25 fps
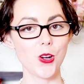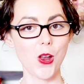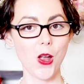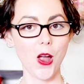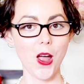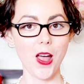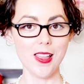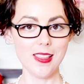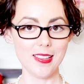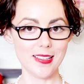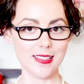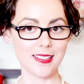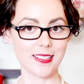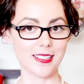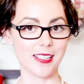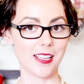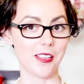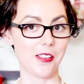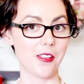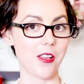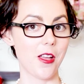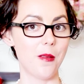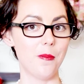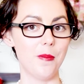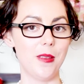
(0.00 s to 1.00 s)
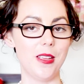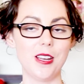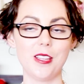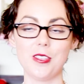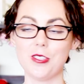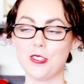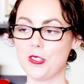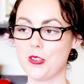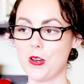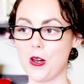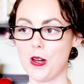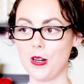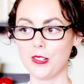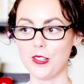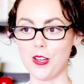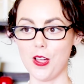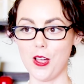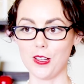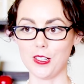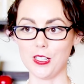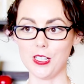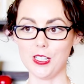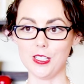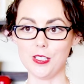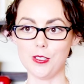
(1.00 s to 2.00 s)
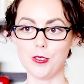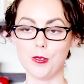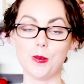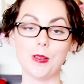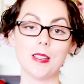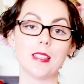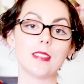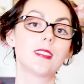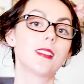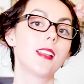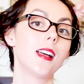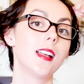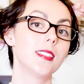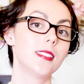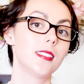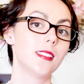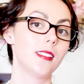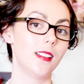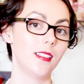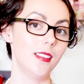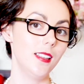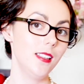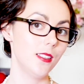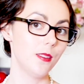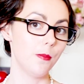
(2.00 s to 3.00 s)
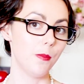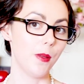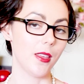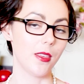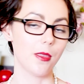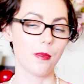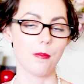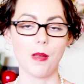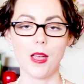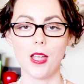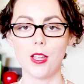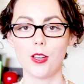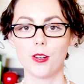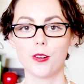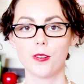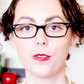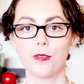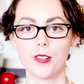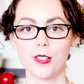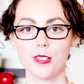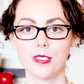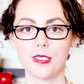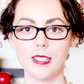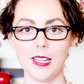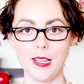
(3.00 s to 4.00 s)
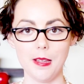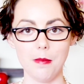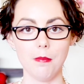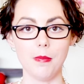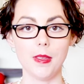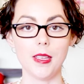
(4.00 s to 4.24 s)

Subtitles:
Collins can come in and start talking to his cousin Elizabeth by her first name,